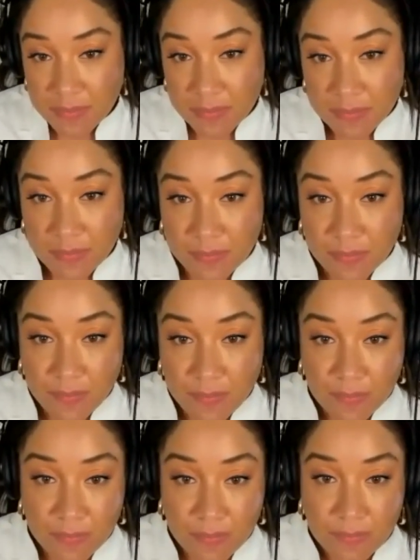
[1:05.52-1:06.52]

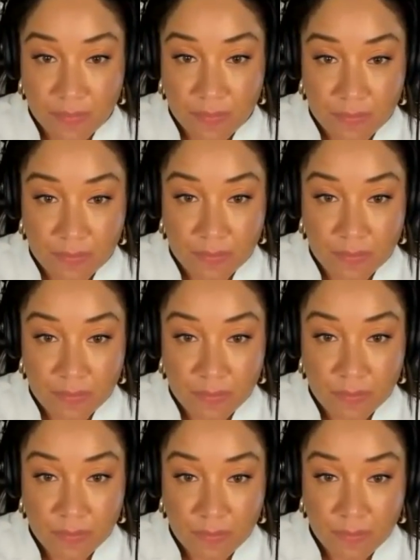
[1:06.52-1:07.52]

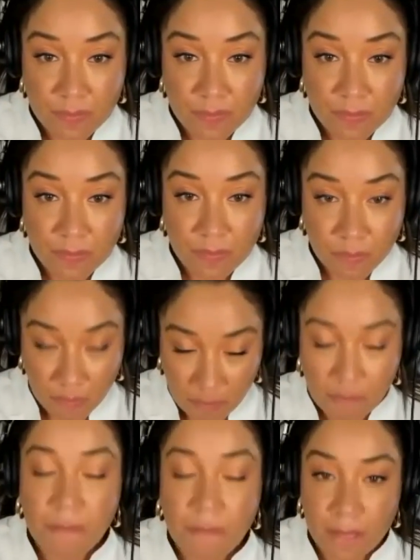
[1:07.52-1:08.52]

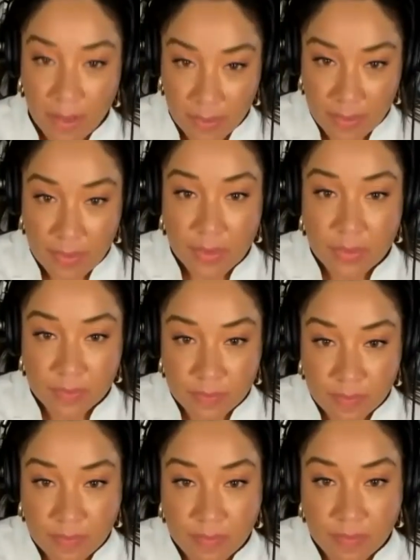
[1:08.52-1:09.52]

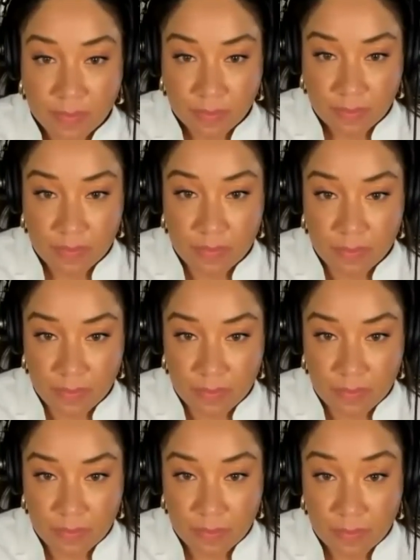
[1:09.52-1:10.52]

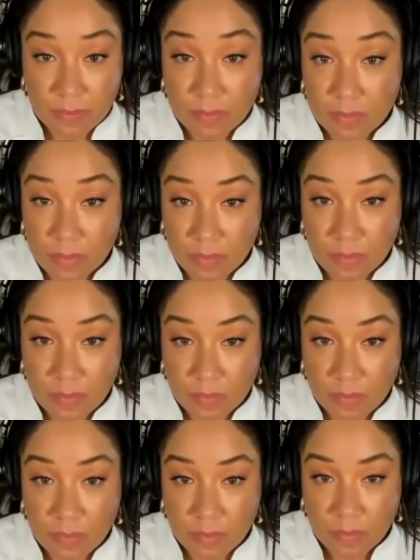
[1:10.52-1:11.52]

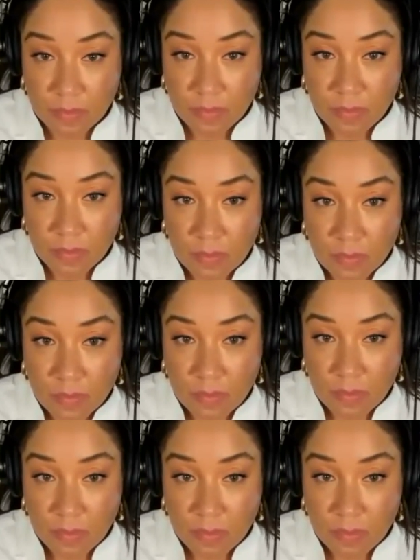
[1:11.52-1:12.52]

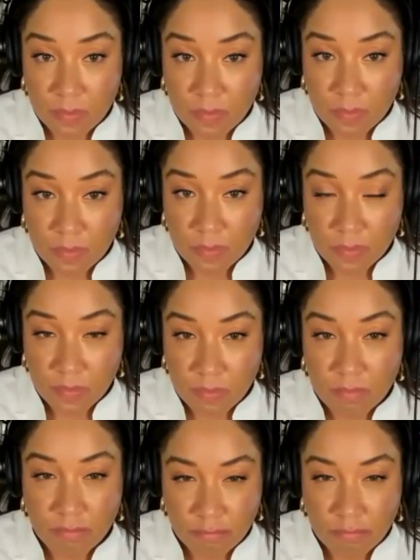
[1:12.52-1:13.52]
This person isn't speaking.